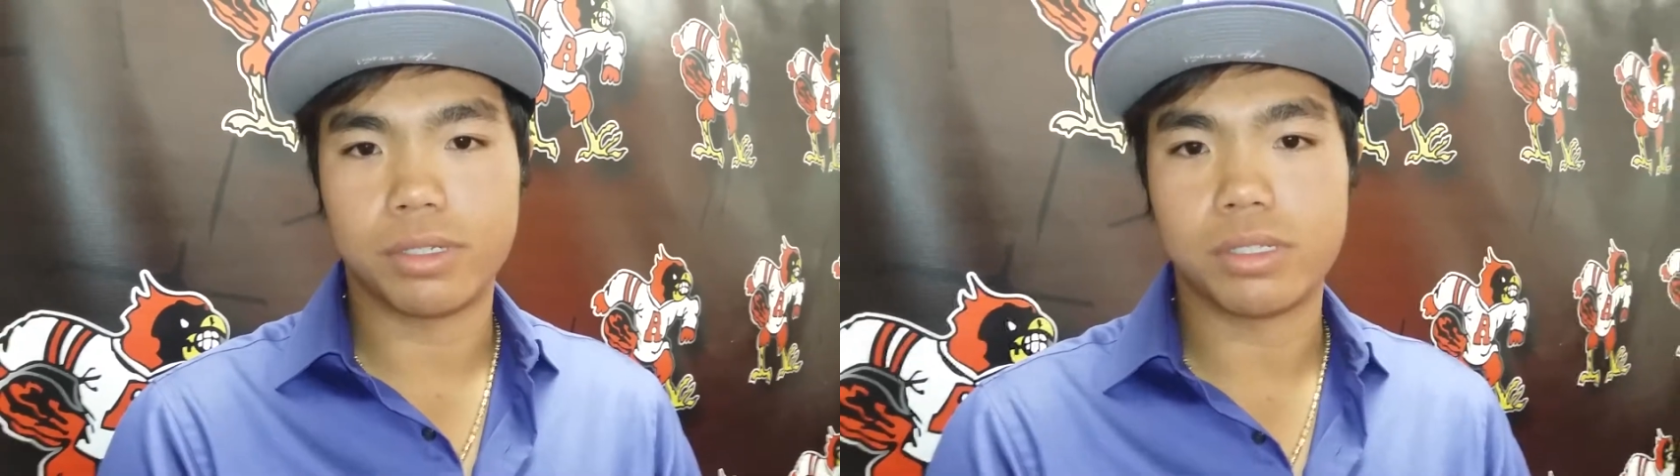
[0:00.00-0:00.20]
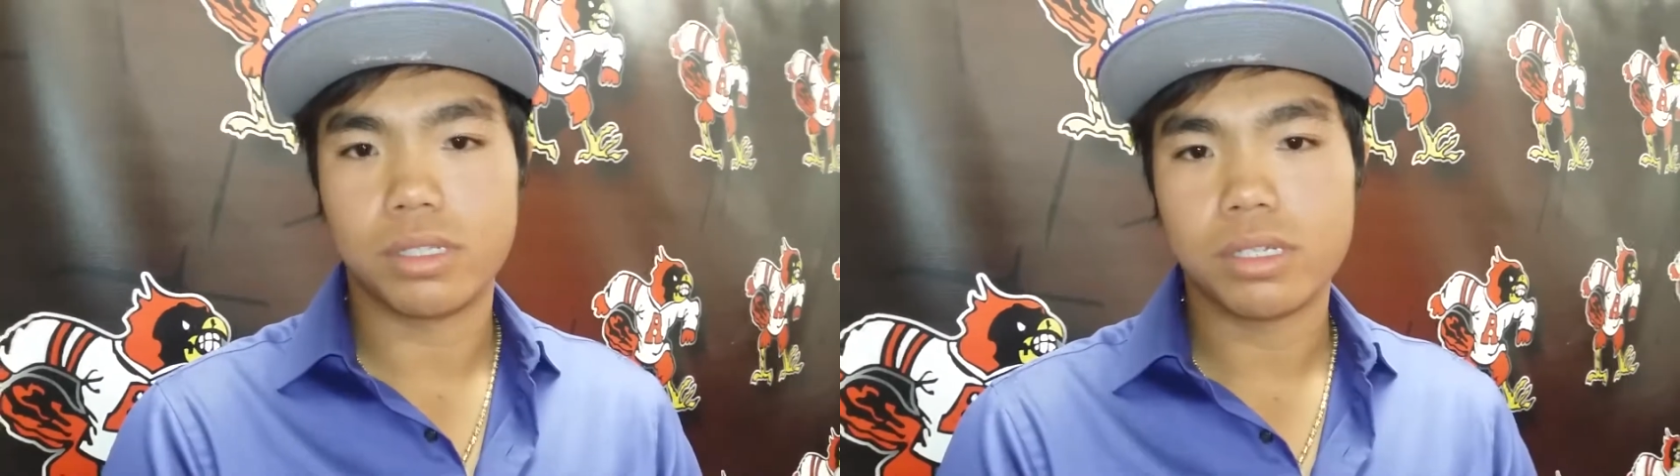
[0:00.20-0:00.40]

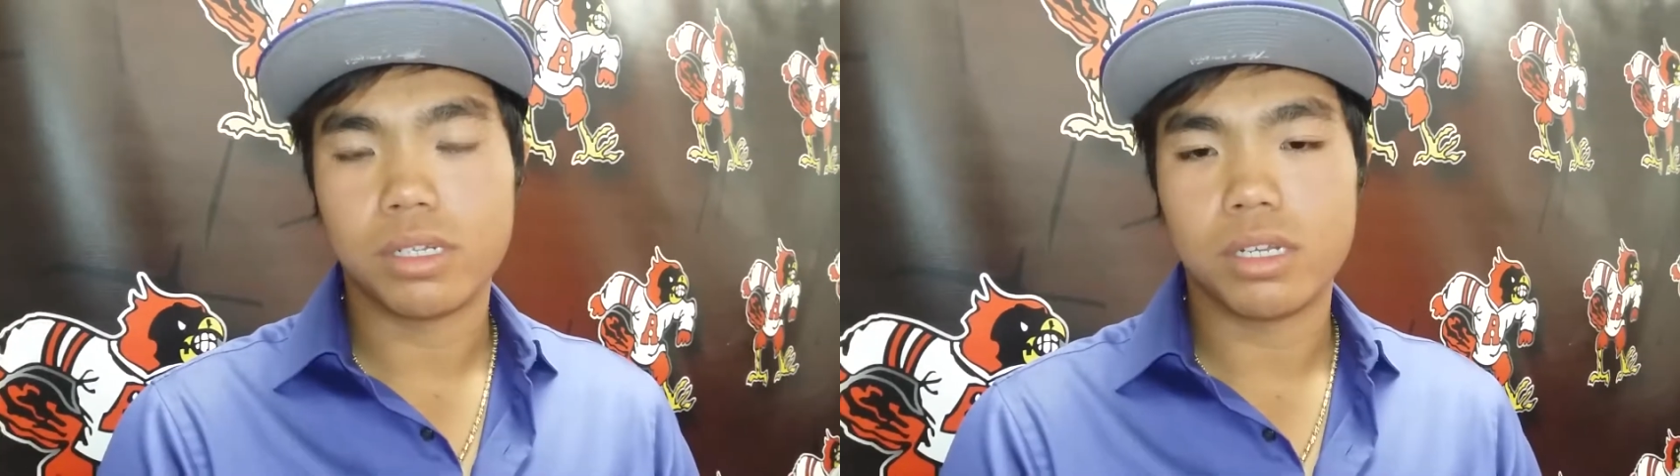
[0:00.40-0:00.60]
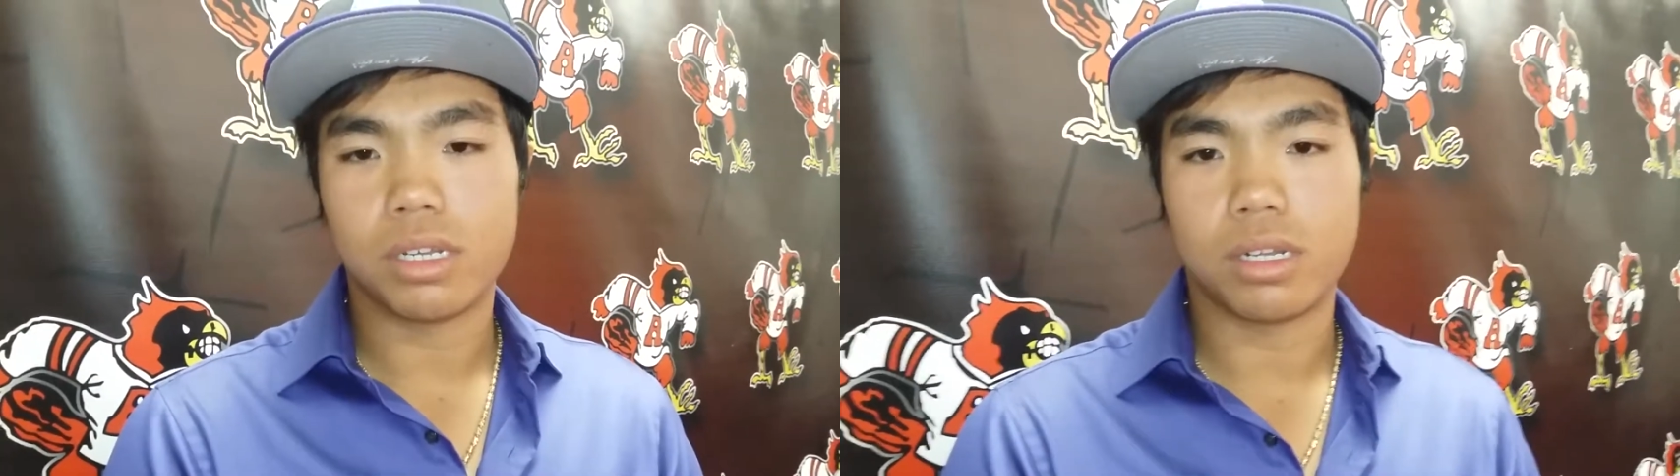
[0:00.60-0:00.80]

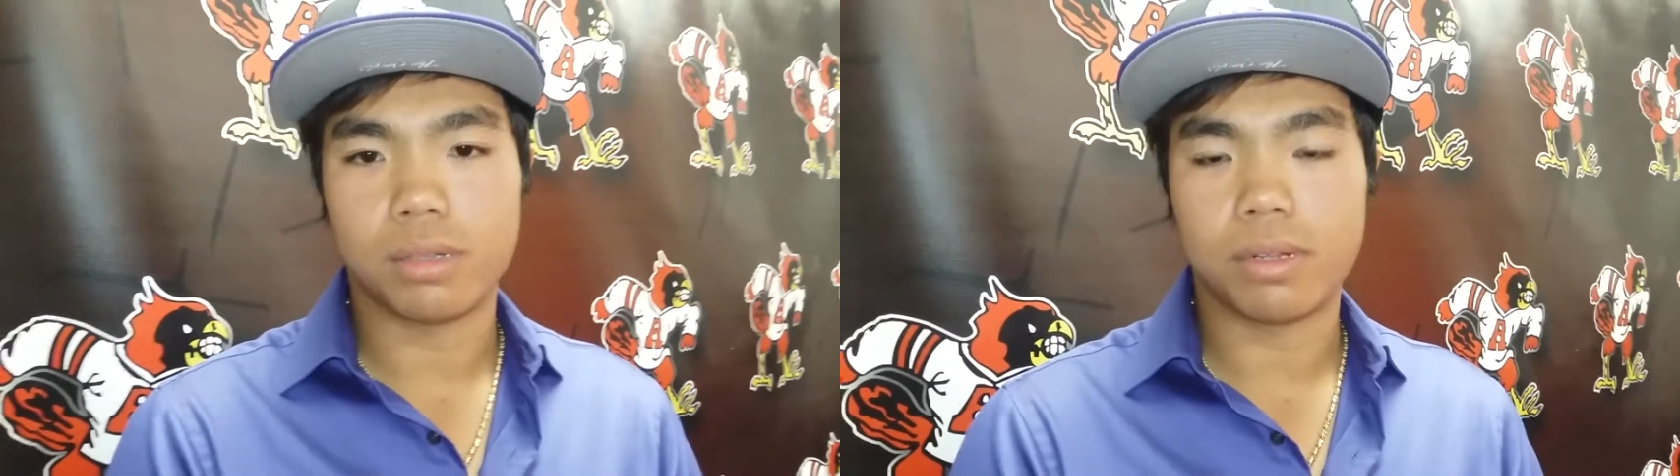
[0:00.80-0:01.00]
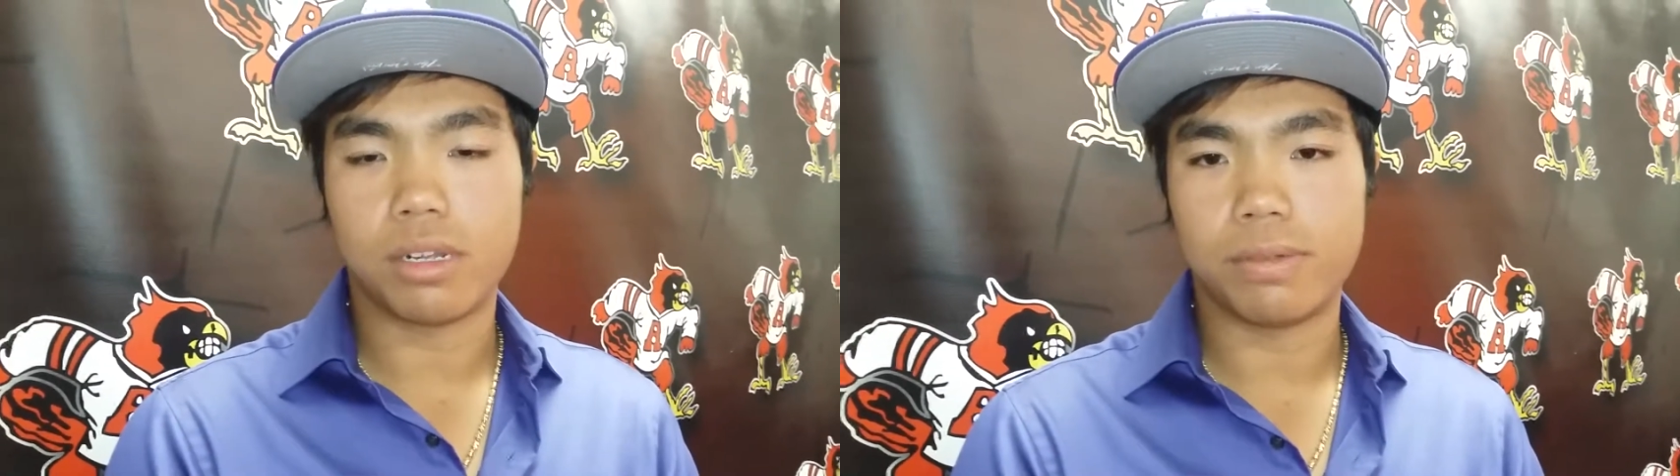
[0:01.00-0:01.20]
And
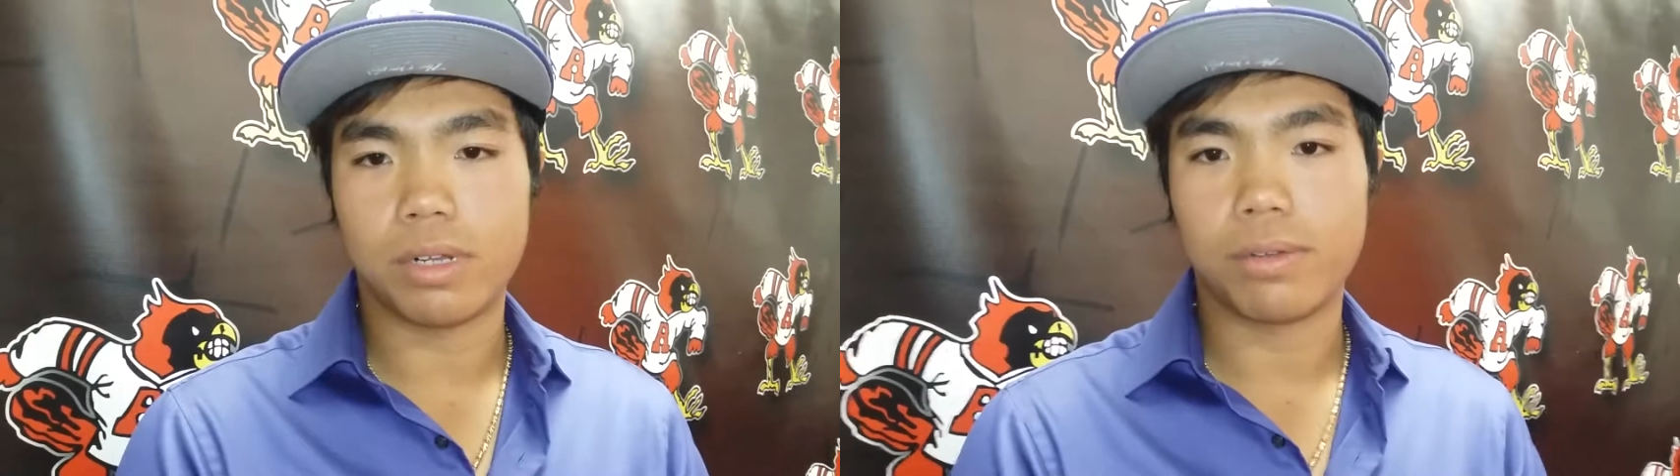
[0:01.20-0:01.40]
um, I,